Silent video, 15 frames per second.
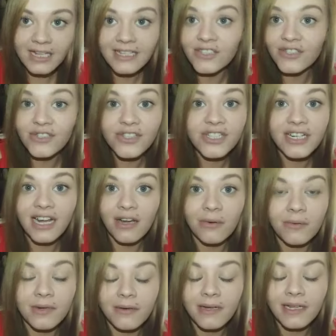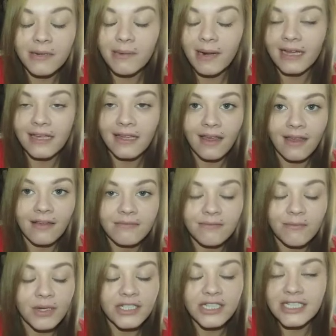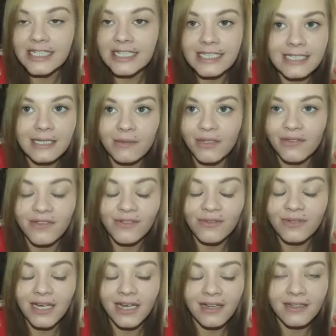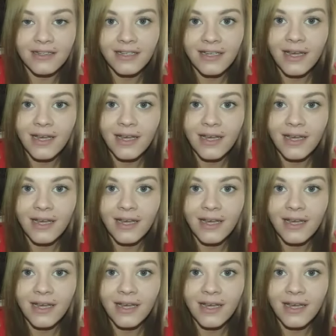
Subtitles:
and then just chill out in a blanket watching Disney movies all day.